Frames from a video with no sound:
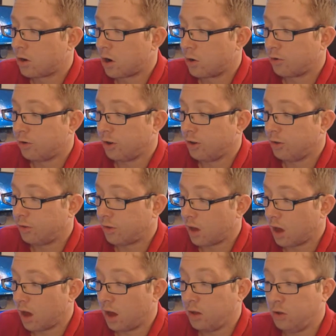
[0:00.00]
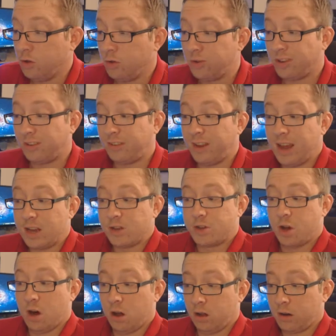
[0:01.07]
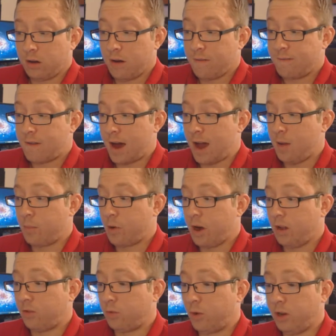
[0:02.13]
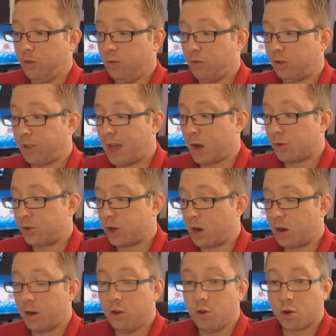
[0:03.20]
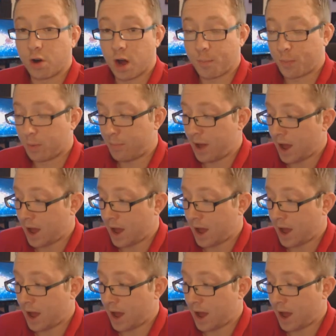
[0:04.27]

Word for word: Coaches uh, you to stand taller, vibrates when you slouch your upper